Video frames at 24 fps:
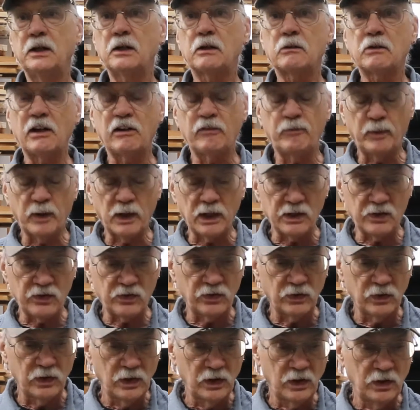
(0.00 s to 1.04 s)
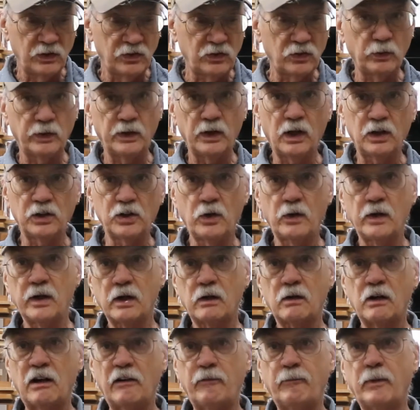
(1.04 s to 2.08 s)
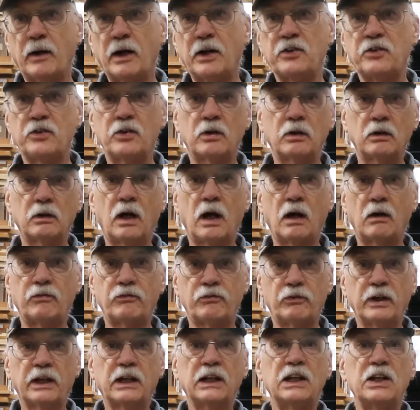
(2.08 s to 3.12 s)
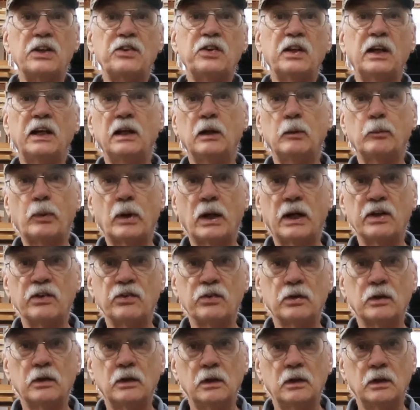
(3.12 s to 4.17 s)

aircraft parts. So we all know aircraft parts are freaking insane in price.